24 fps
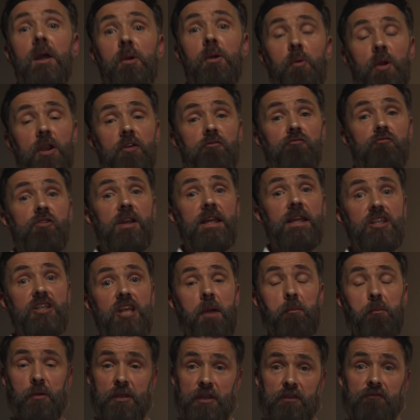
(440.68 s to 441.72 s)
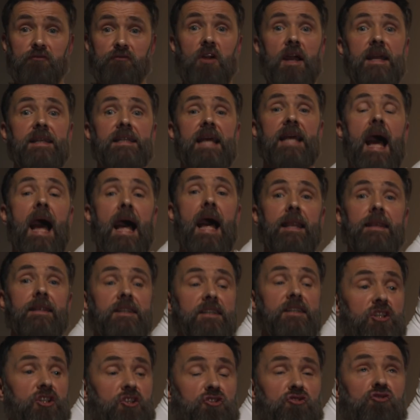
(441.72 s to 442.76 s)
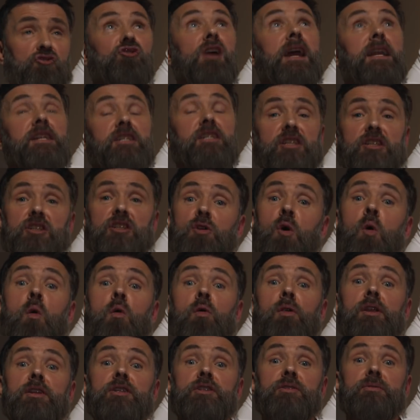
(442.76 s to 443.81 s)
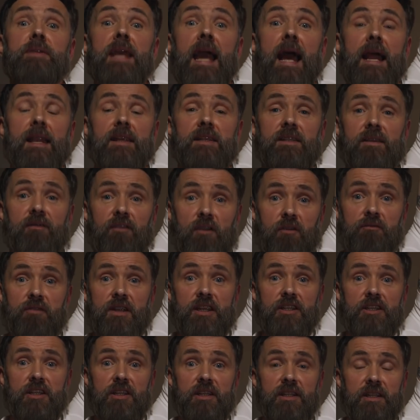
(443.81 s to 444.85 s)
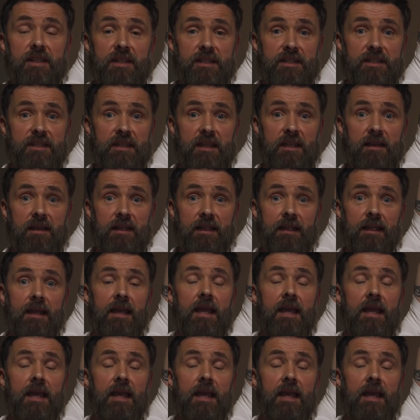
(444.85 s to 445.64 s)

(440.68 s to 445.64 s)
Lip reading: You want to reach up with the right hand, stretch as tall as you can as if you're reaching to the ceiling.